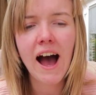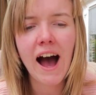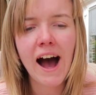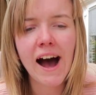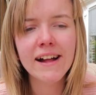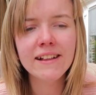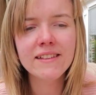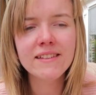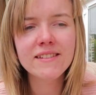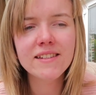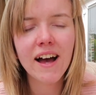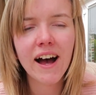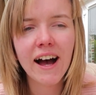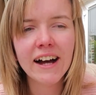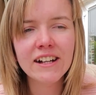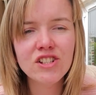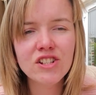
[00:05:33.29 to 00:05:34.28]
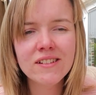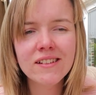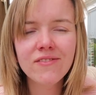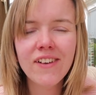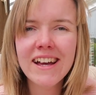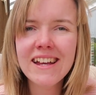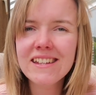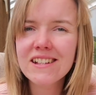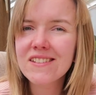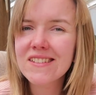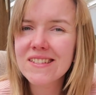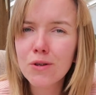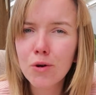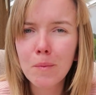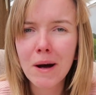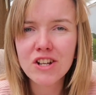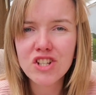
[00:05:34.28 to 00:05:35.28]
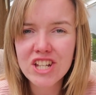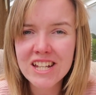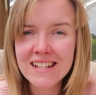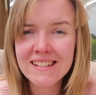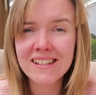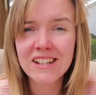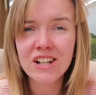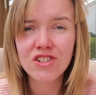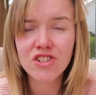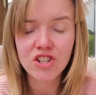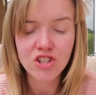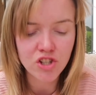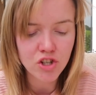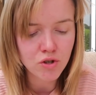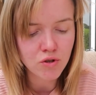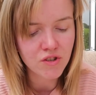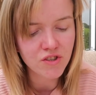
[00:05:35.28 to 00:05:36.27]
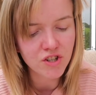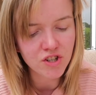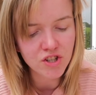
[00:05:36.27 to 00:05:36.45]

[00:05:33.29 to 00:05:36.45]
and I just find it so much easier to use.